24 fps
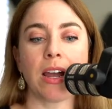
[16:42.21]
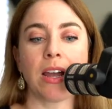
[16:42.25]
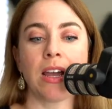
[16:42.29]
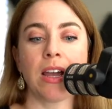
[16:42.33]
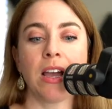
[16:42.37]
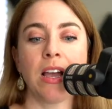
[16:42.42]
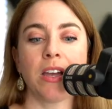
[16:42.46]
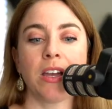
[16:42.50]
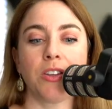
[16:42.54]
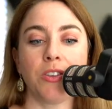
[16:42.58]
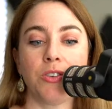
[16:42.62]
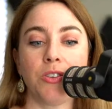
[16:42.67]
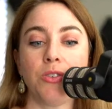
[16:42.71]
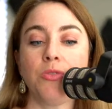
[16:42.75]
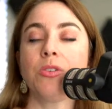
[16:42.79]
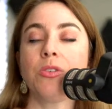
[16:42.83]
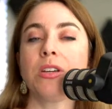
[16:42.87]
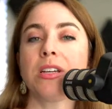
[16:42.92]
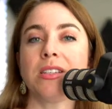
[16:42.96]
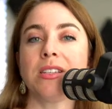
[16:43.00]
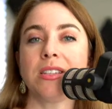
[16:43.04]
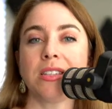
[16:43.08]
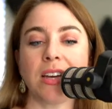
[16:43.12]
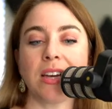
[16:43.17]
you
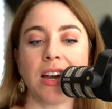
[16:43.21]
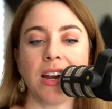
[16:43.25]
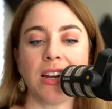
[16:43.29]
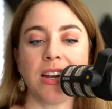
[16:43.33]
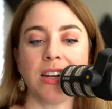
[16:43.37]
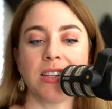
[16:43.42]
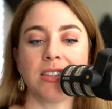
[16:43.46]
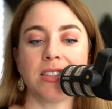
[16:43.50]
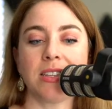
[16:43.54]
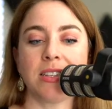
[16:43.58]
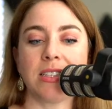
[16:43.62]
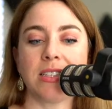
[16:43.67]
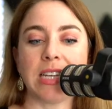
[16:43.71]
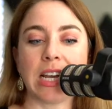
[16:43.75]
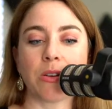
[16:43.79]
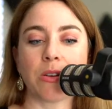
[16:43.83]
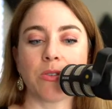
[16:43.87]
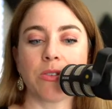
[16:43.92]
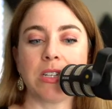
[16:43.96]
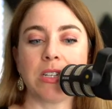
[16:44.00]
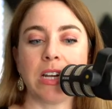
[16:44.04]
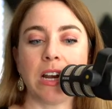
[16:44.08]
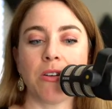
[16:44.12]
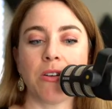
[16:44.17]
can sign as the
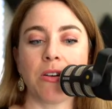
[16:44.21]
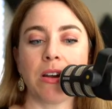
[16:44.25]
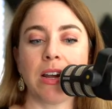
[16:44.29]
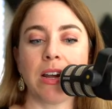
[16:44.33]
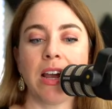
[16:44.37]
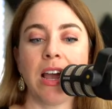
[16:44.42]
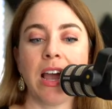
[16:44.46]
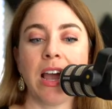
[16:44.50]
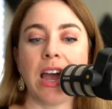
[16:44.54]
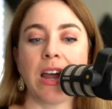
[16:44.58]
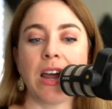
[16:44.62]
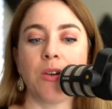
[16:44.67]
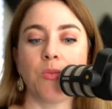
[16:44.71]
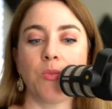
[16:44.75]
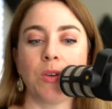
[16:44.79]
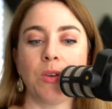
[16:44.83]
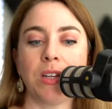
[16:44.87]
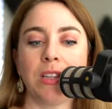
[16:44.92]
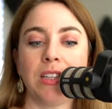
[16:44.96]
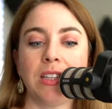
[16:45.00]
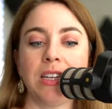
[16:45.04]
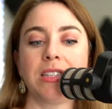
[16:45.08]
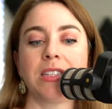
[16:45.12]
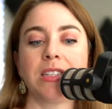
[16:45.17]
secretary, and we
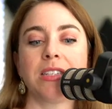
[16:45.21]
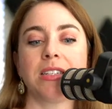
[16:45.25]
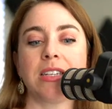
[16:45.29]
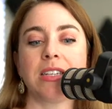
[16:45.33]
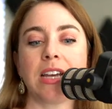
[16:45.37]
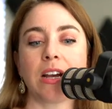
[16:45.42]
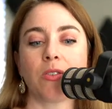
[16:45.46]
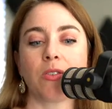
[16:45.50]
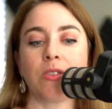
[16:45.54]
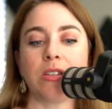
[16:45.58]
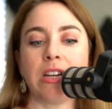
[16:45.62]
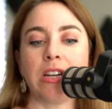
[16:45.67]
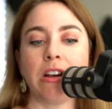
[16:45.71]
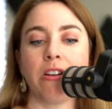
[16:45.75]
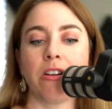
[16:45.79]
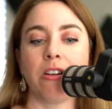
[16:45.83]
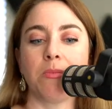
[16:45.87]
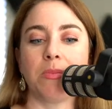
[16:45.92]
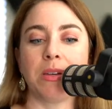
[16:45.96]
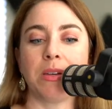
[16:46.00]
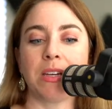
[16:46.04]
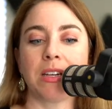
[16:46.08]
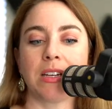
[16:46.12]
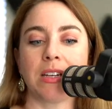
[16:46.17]
list secretary
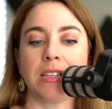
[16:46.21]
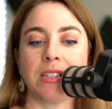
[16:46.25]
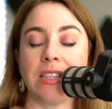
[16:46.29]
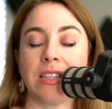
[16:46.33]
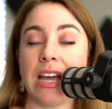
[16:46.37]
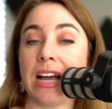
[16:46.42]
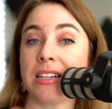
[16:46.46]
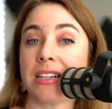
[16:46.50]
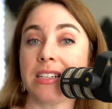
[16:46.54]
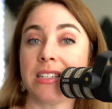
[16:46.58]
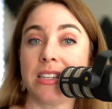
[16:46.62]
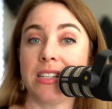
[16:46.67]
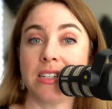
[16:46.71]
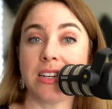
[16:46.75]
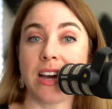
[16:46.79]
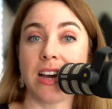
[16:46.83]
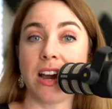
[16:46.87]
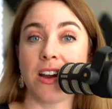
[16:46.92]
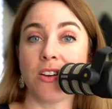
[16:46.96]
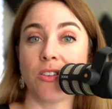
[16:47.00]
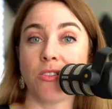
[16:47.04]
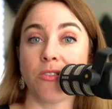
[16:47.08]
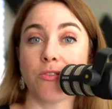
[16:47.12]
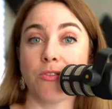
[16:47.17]
because that's the
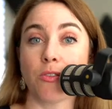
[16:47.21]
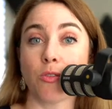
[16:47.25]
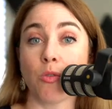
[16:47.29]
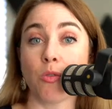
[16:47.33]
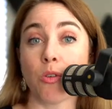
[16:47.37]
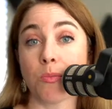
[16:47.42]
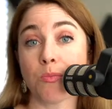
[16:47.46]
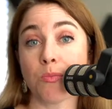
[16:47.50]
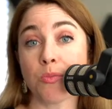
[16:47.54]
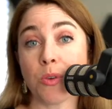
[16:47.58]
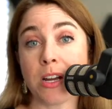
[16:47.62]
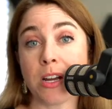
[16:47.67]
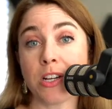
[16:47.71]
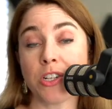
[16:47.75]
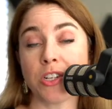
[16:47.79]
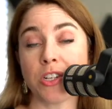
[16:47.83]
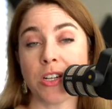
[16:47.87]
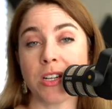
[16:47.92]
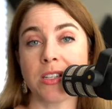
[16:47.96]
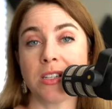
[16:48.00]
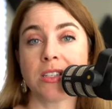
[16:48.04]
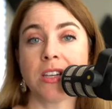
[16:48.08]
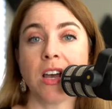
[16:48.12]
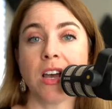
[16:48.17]
title for
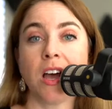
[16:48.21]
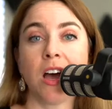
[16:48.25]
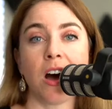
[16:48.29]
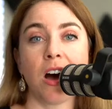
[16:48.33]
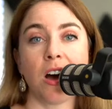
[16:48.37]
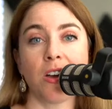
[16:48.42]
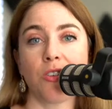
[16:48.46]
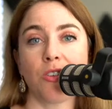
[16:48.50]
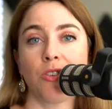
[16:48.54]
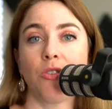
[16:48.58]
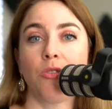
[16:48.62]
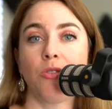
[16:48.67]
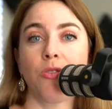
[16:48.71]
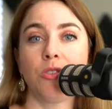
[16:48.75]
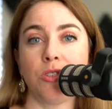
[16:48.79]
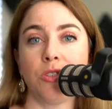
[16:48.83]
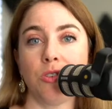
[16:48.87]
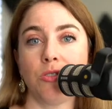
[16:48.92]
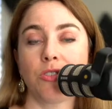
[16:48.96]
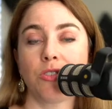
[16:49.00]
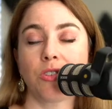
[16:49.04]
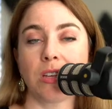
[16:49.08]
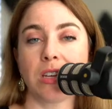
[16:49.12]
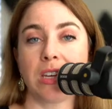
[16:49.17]
corporations on who is
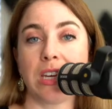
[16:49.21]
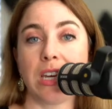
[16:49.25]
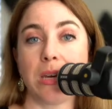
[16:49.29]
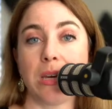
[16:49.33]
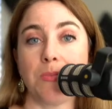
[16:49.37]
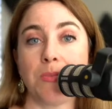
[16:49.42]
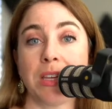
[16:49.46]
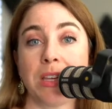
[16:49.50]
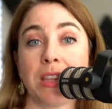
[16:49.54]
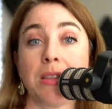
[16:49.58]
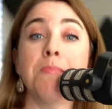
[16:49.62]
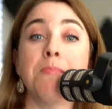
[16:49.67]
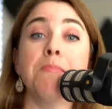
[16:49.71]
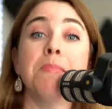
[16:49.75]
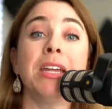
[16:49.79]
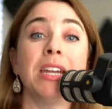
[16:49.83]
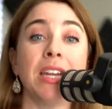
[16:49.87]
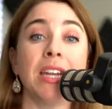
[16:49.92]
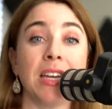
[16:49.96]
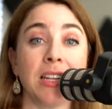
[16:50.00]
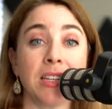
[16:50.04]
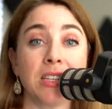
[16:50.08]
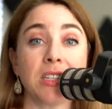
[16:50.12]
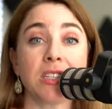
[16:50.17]
usually keeping the
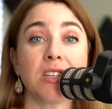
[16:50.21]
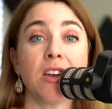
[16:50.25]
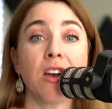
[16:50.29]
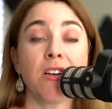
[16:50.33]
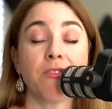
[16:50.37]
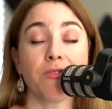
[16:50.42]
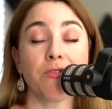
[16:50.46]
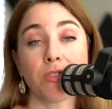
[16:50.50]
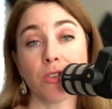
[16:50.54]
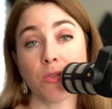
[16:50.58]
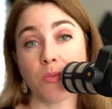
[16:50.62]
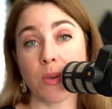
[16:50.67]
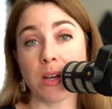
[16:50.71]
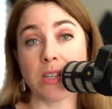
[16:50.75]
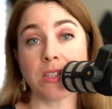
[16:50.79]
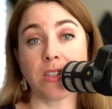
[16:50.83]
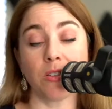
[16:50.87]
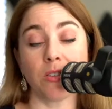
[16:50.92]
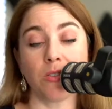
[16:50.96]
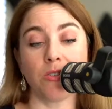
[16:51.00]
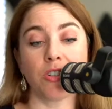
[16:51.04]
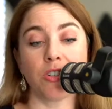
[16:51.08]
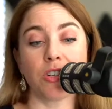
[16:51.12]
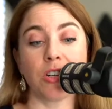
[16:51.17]
minutes for the
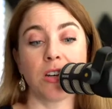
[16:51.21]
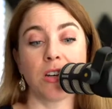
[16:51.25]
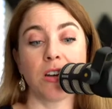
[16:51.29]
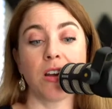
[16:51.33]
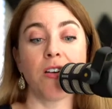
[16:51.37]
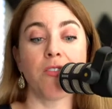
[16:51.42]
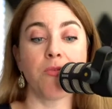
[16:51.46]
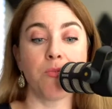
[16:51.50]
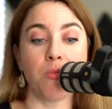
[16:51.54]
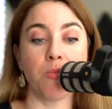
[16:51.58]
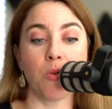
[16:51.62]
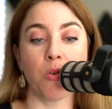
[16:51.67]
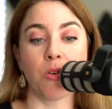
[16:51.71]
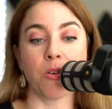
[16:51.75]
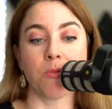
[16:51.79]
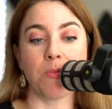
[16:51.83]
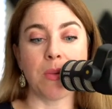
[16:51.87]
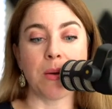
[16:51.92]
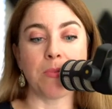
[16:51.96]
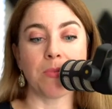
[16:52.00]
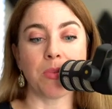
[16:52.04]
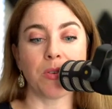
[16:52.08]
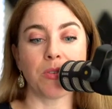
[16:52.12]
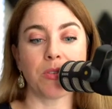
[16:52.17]
resolution of board
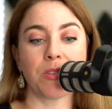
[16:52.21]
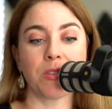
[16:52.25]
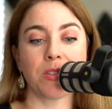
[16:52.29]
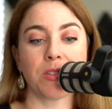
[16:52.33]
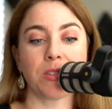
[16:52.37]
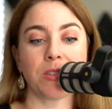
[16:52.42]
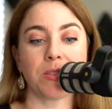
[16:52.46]
members.